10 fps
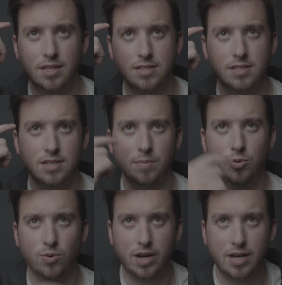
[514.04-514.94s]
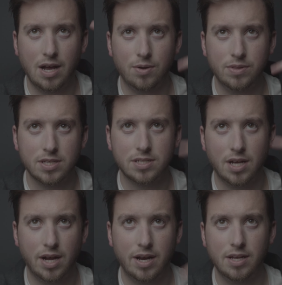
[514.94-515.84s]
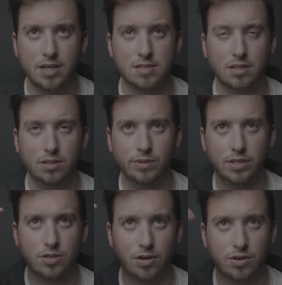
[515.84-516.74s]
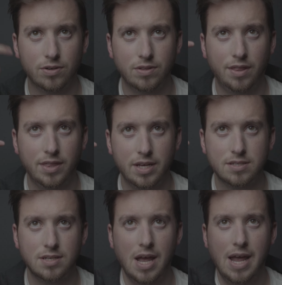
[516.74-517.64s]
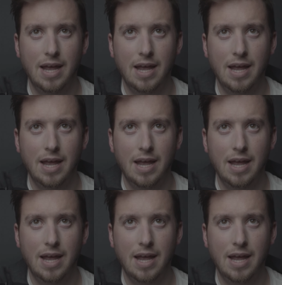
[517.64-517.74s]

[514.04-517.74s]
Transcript: in this example right now, this side is clearly darker than this,